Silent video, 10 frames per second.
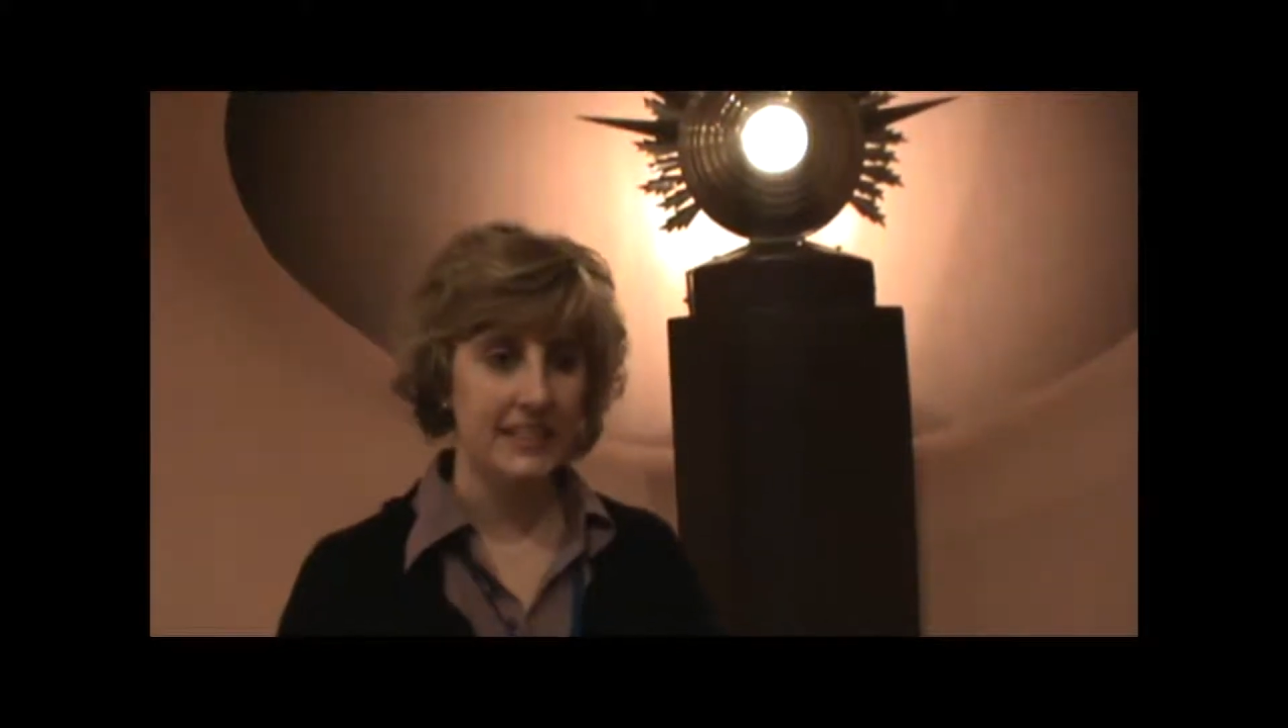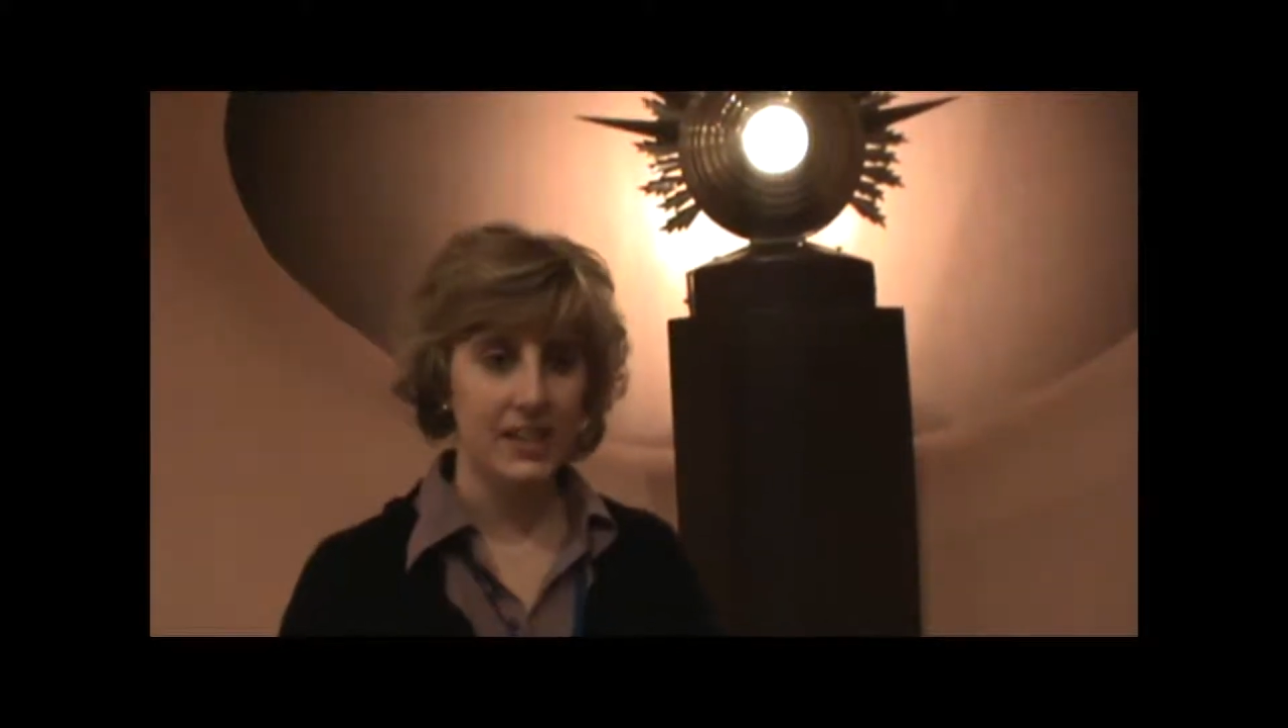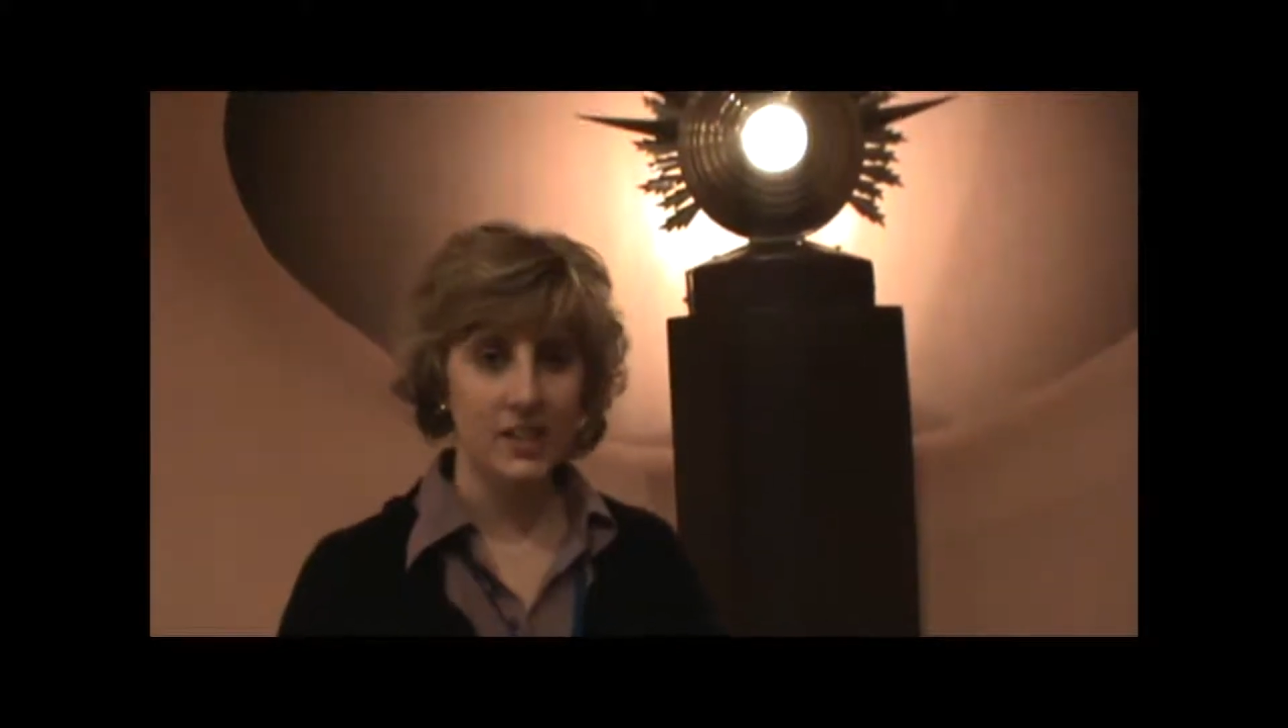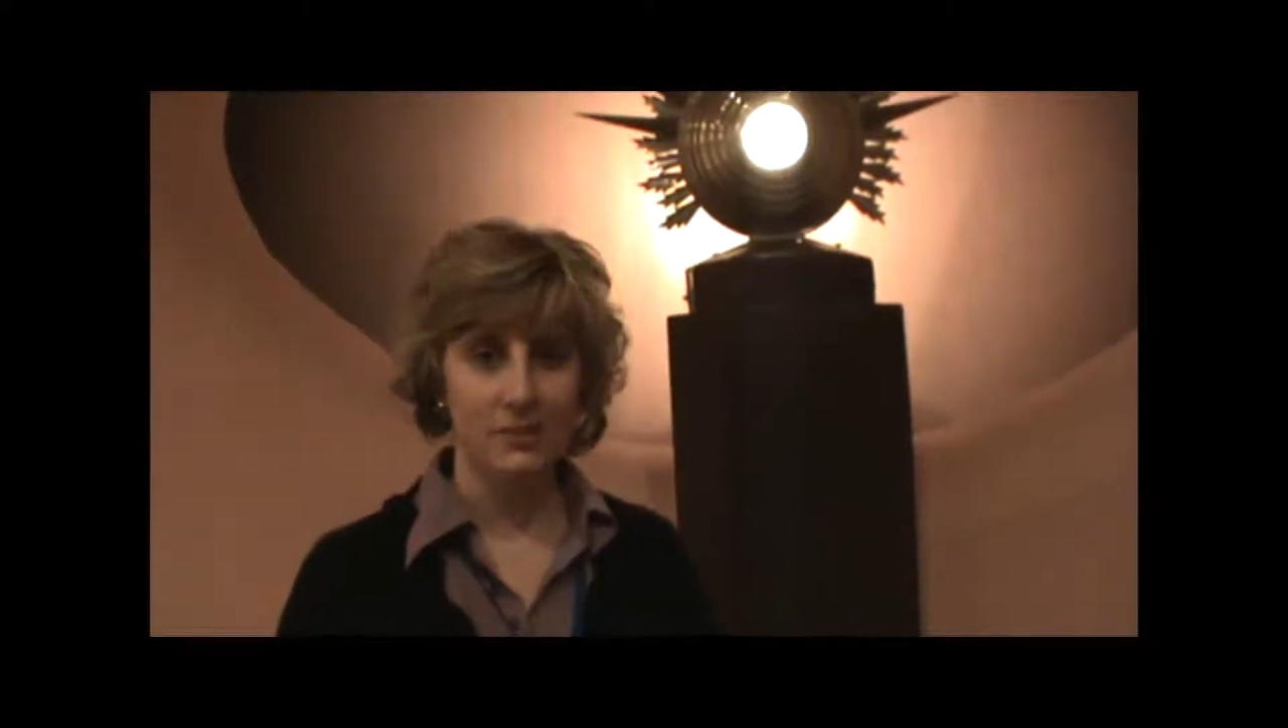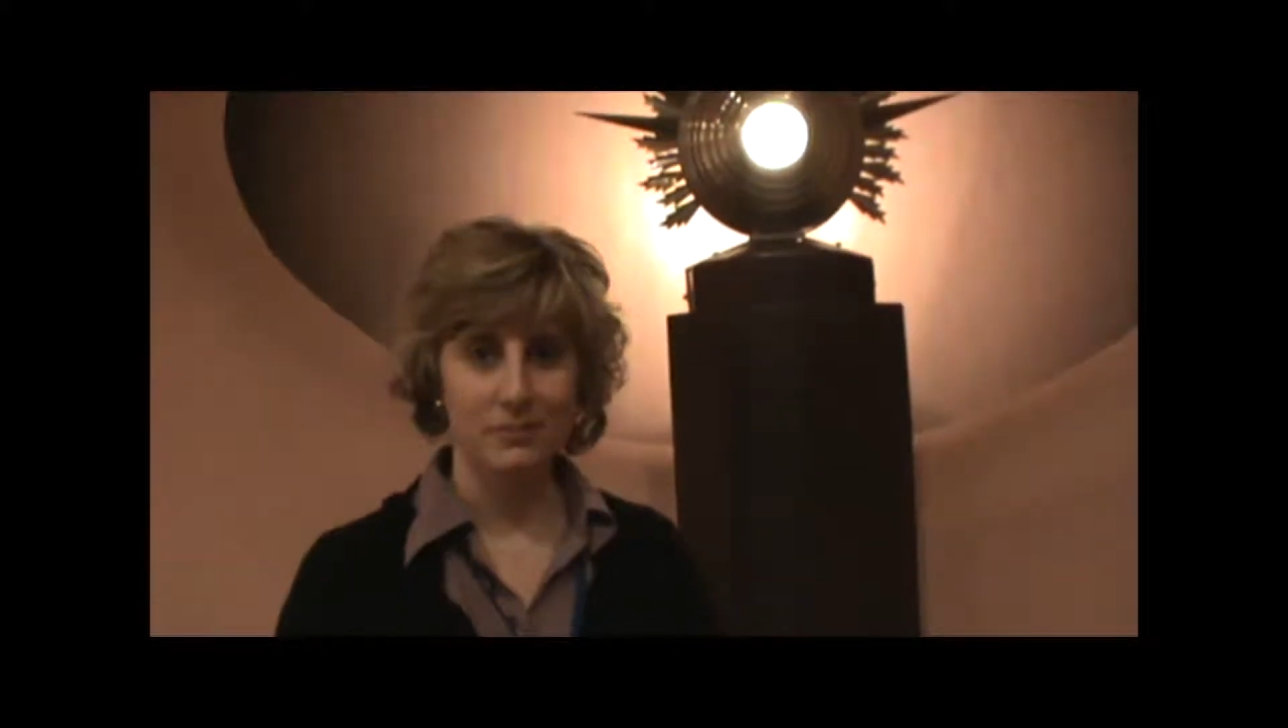
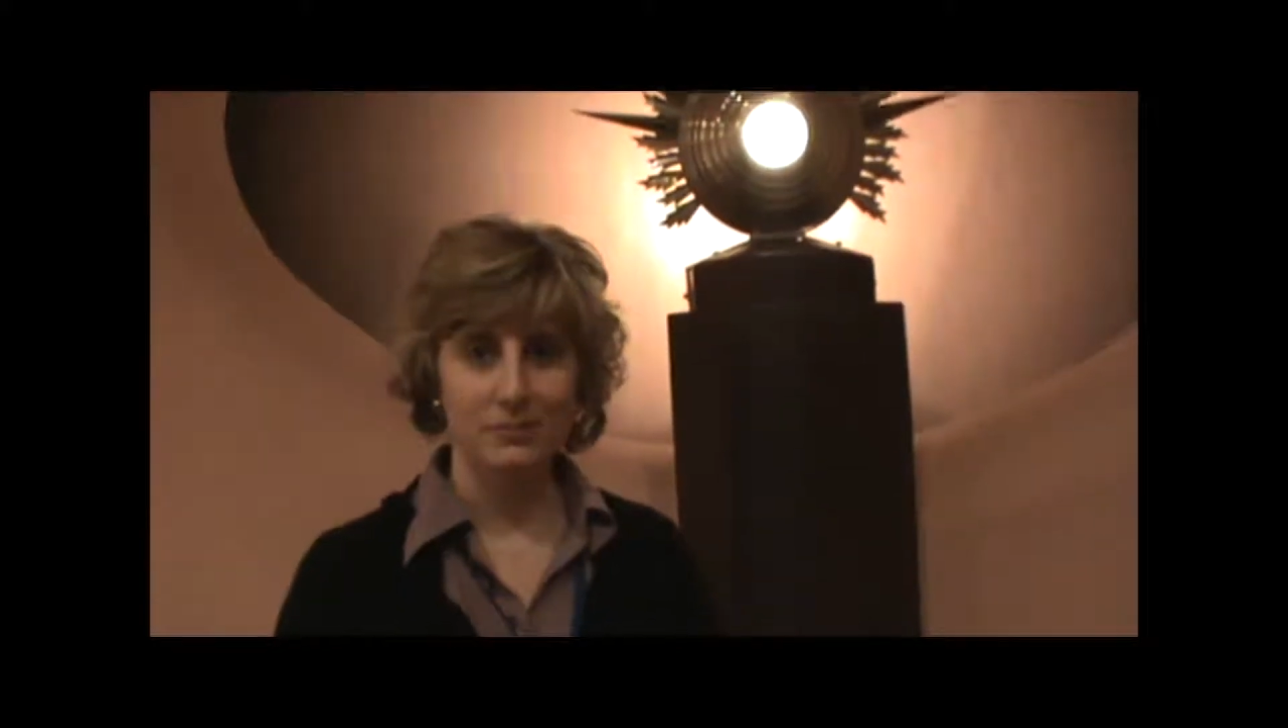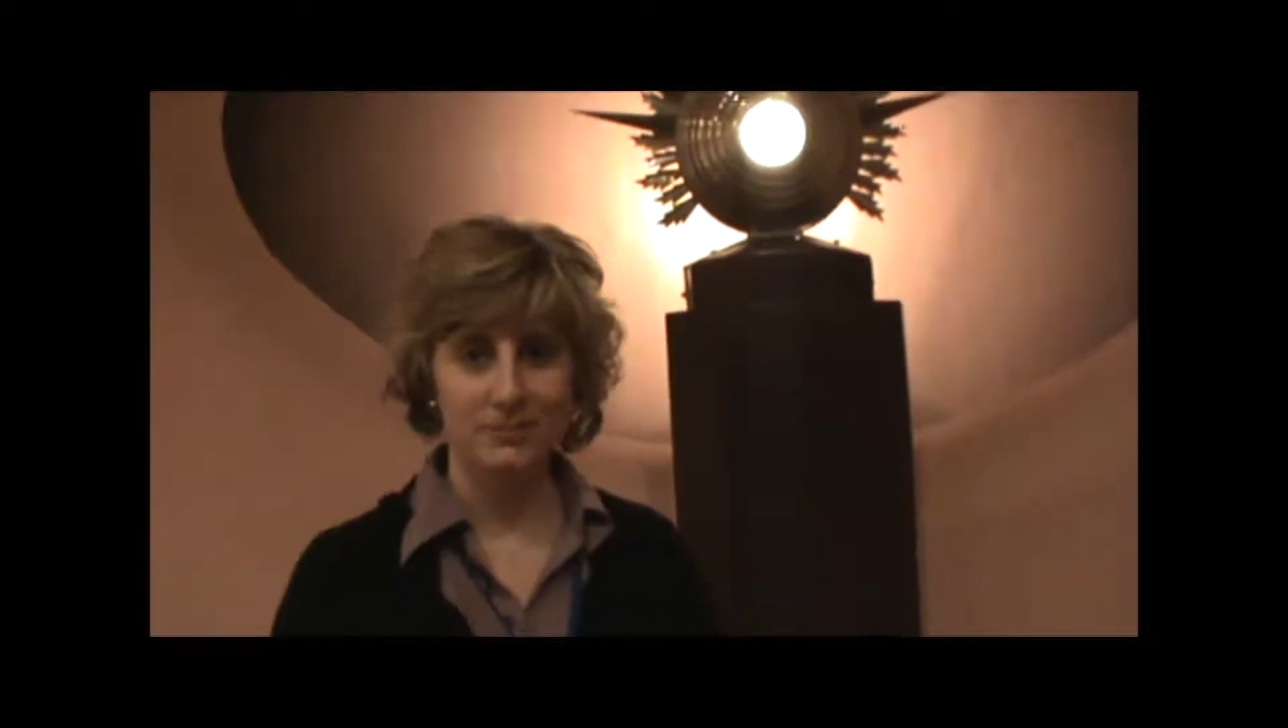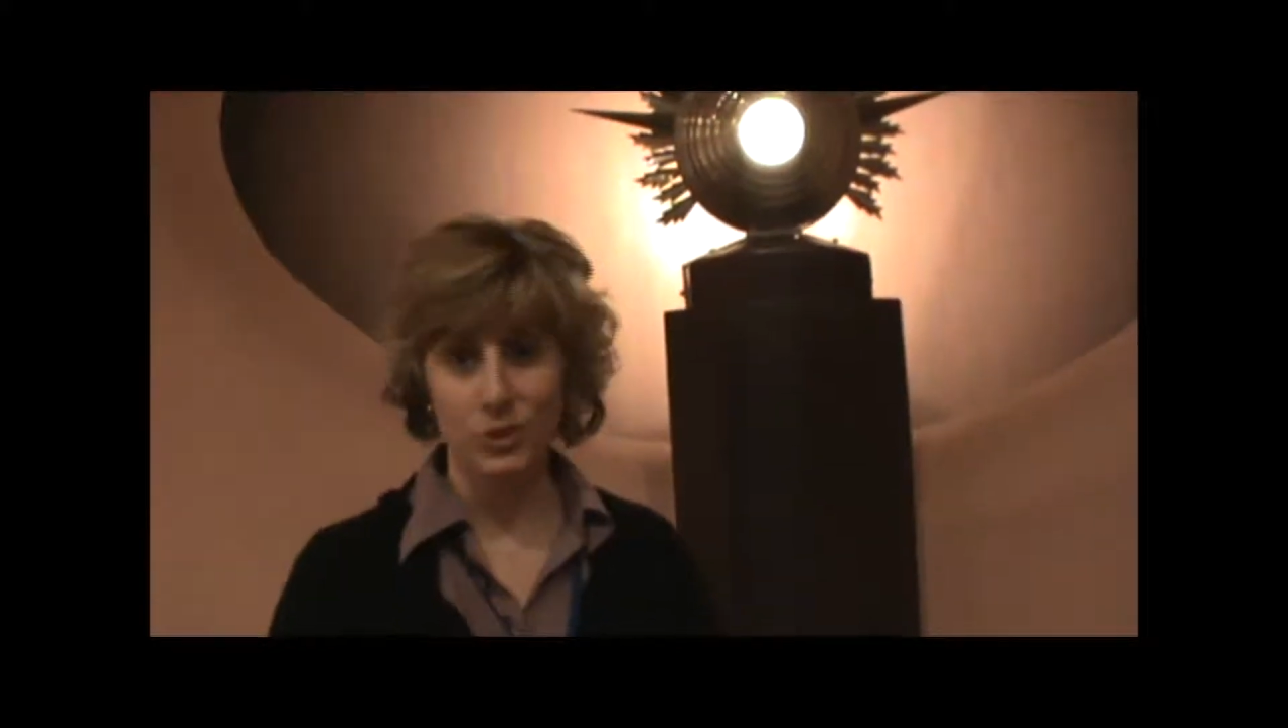And